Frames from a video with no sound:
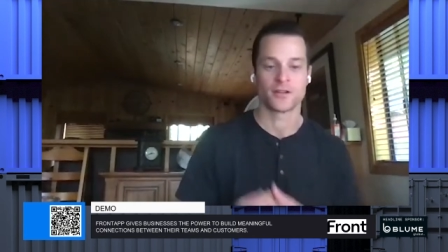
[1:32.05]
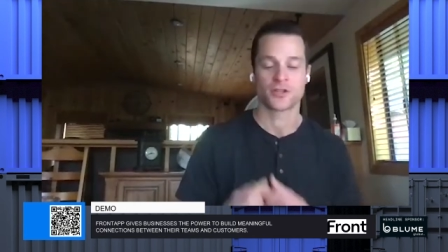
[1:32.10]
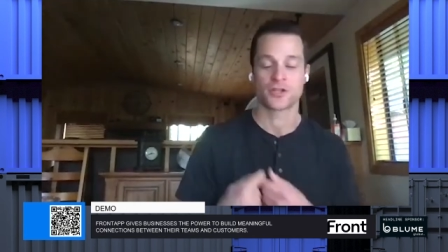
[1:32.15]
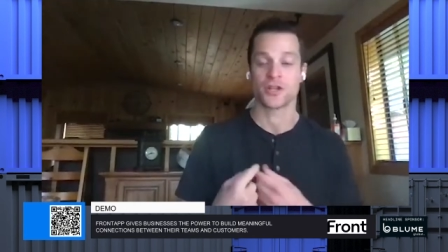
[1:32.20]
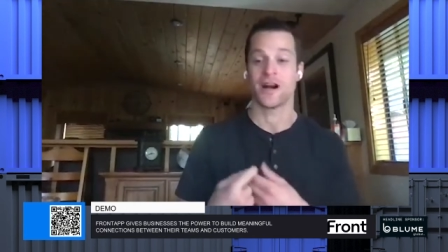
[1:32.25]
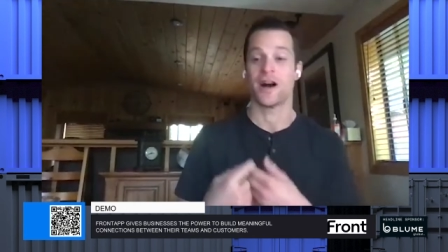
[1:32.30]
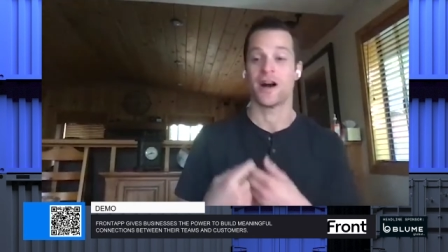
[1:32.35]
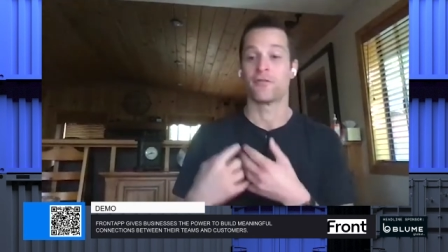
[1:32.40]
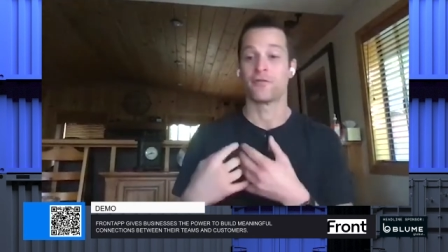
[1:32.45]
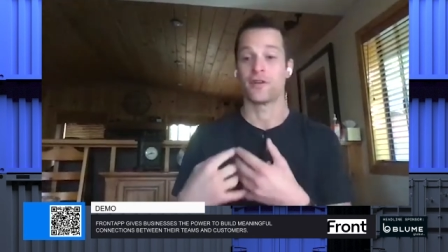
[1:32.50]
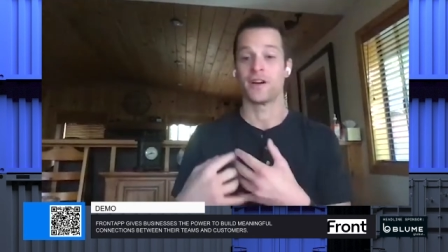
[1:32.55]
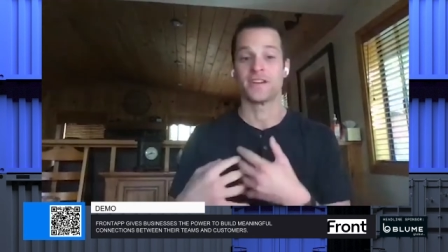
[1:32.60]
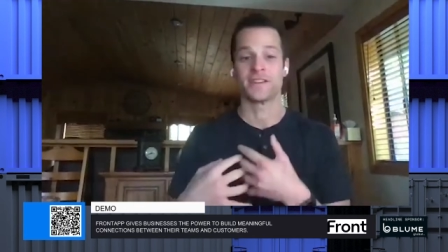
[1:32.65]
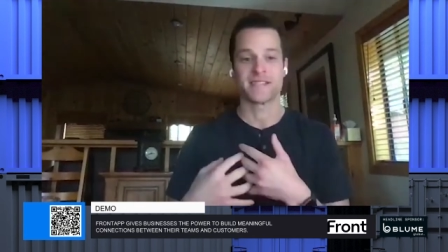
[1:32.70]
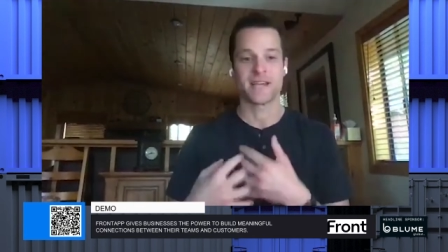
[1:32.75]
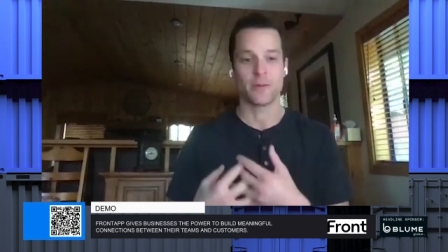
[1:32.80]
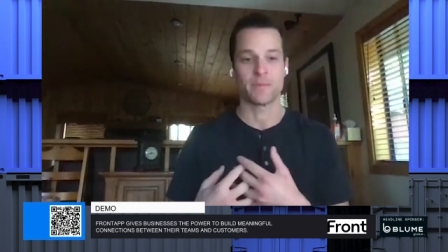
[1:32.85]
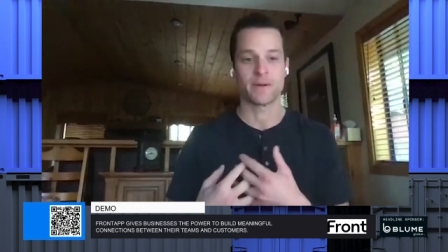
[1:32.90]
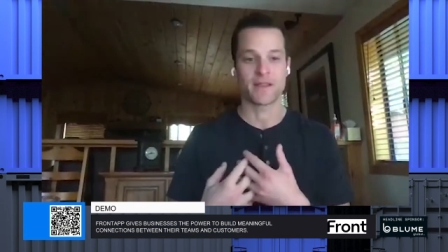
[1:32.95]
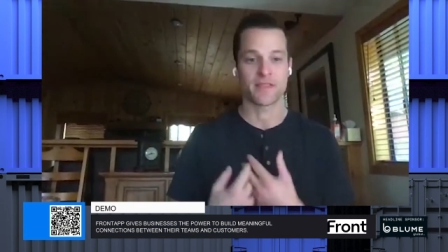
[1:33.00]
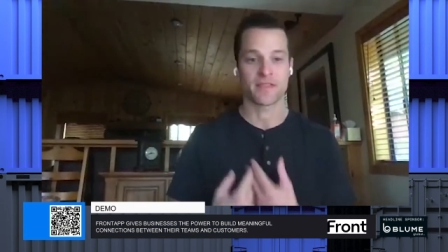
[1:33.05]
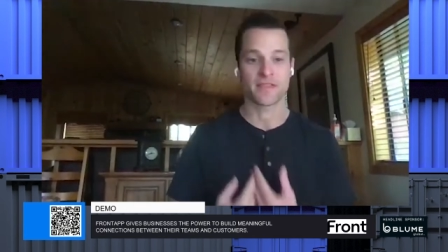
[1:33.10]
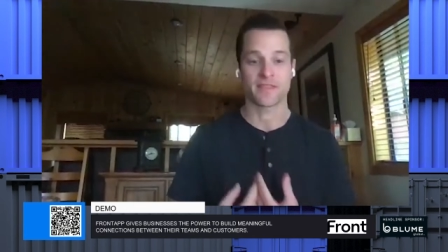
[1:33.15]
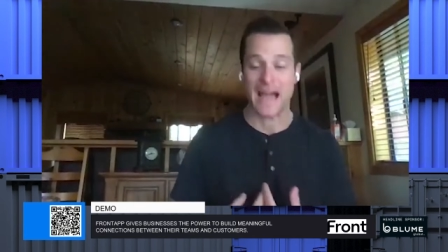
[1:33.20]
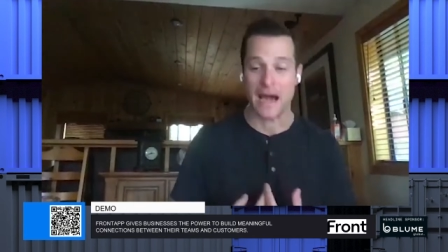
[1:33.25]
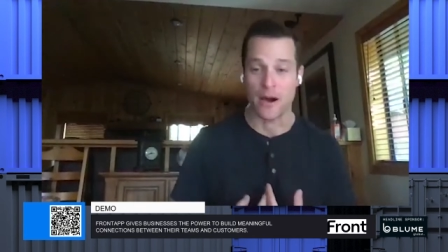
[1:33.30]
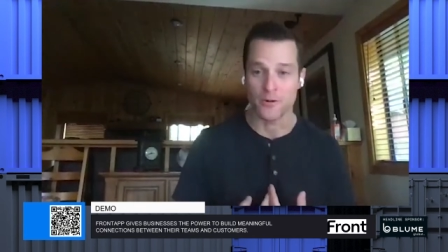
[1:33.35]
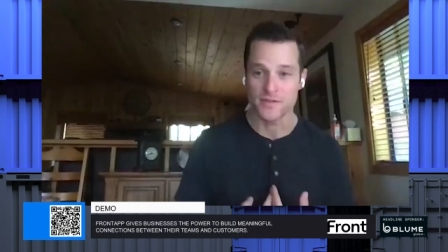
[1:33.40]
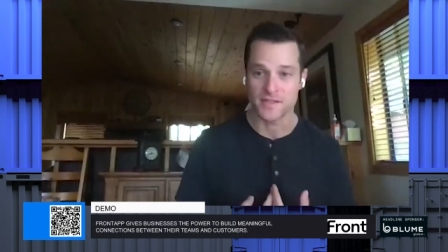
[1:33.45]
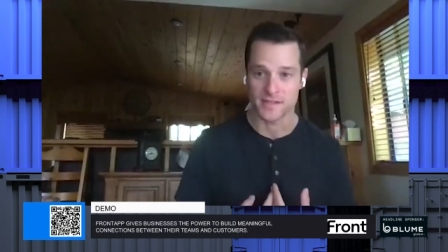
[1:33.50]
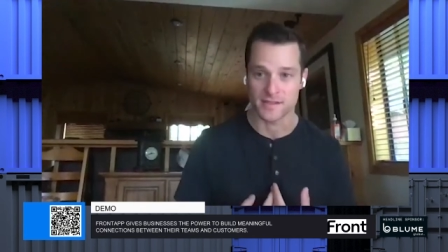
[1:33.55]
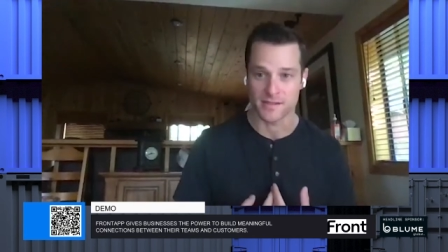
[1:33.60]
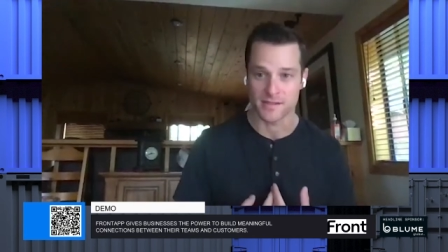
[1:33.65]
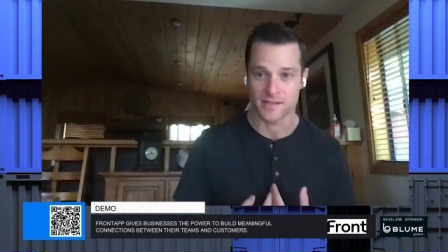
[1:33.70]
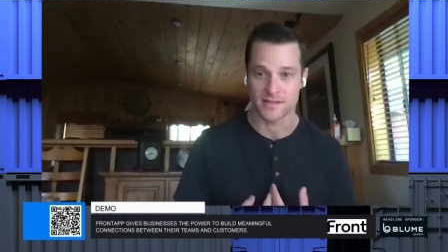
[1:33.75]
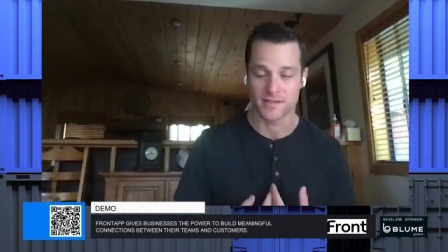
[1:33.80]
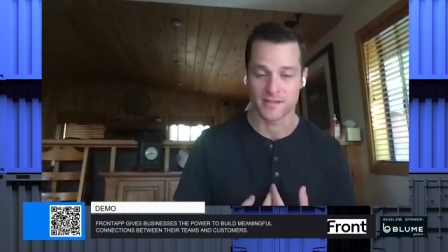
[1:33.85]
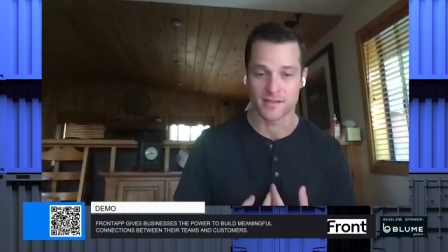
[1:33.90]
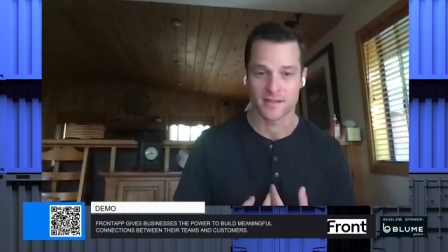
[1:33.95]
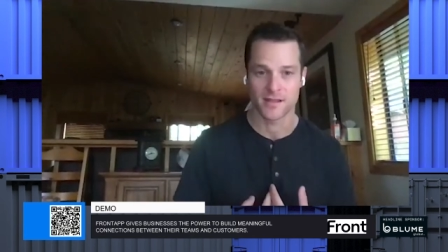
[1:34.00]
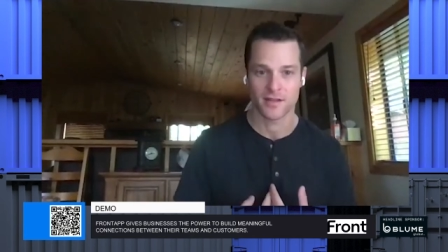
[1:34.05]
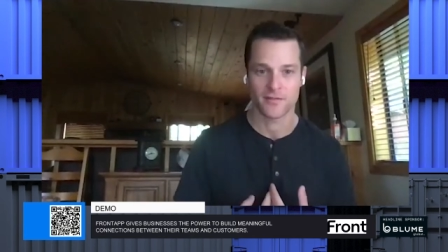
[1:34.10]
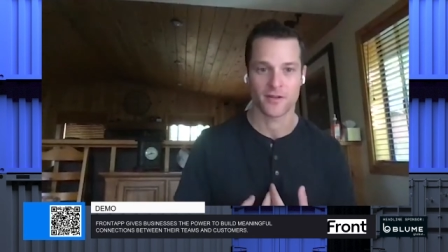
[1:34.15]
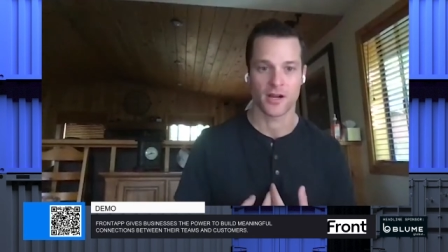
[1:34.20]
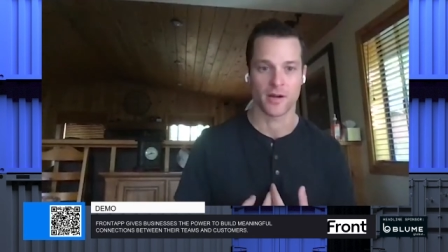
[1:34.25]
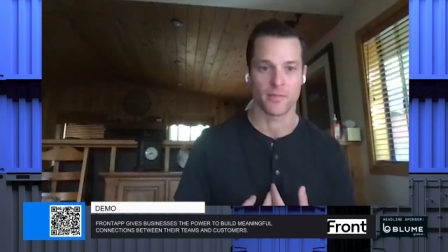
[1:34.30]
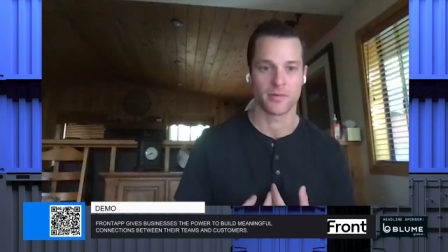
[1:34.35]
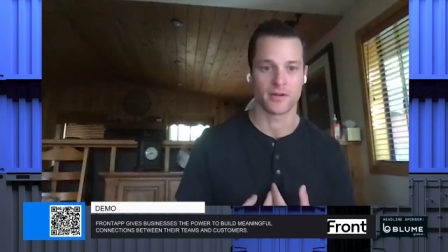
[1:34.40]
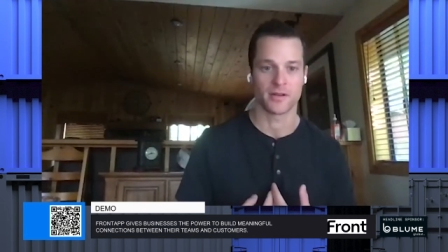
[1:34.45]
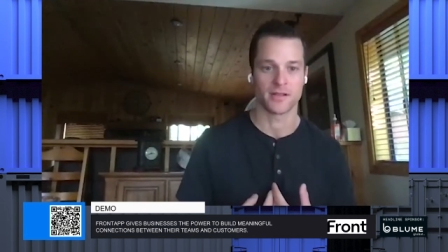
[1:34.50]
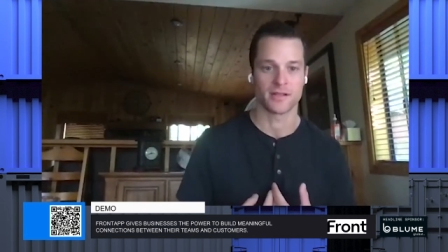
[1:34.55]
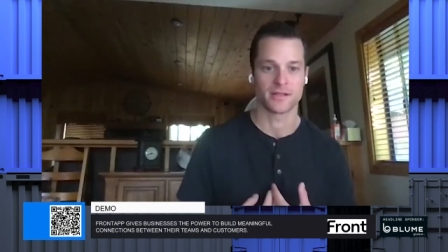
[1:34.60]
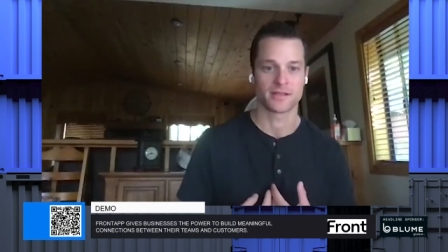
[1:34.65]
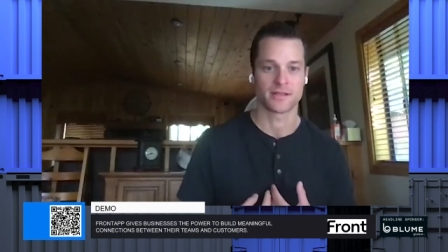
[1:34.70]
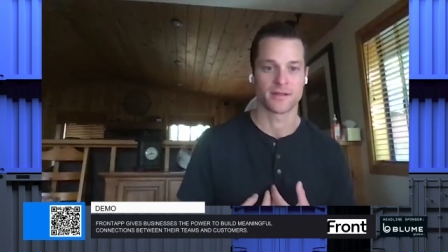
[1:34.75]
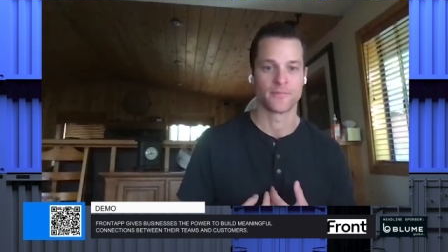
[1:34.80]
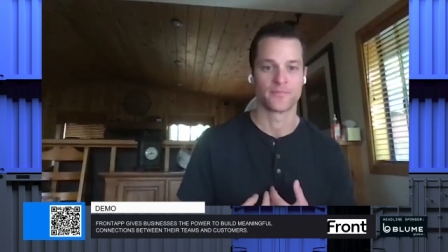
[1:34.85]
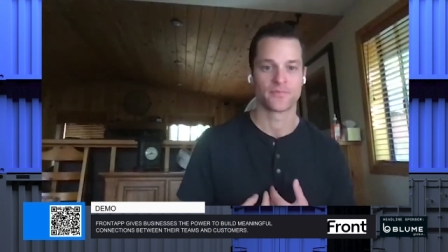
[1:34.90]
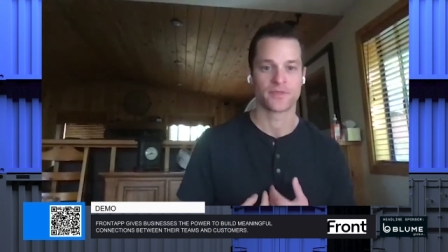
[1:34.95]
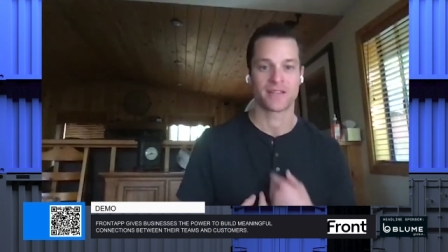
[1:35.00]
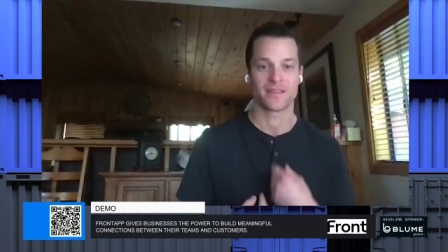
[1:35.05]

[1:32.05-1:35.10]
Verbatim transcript: to show how Front is helping thousands of companies